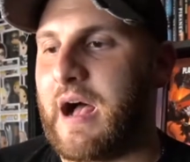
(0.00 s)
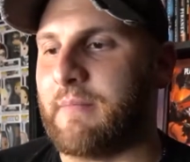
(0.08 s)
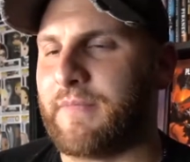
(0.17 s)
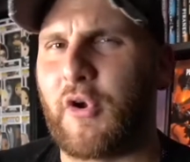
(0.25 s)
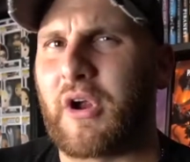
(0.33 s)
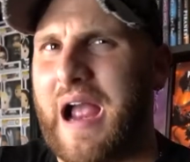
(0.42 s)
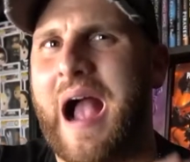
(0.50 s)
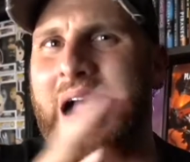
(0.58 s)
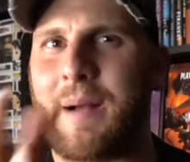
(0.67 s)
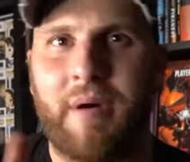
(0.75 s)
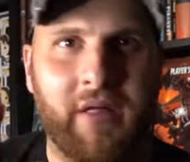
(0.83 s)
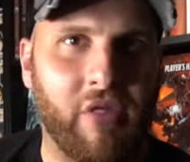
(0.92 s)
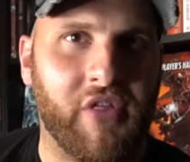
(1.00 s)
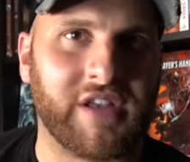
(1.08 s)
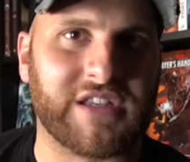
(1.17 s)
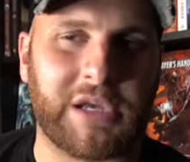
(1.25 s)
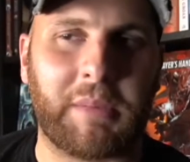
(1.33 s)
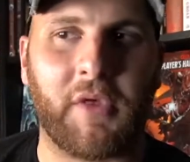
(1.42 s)
There were a couple other
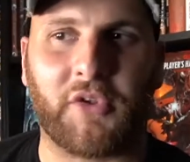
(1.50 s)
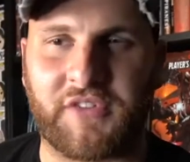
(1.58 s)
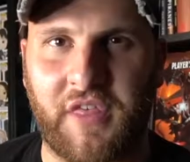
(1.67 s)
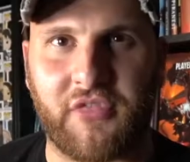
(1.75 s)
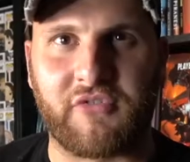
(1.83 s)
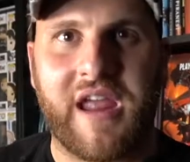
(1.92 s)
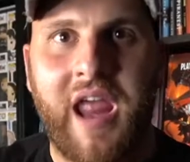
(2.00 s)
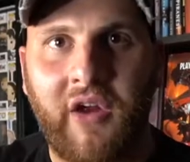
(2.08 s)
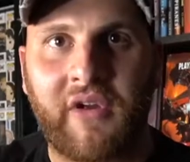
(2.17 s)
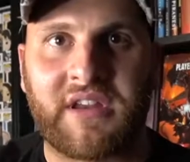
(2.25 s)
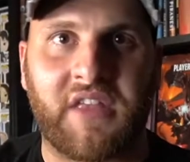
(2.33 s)
things too, but those are the 3 areas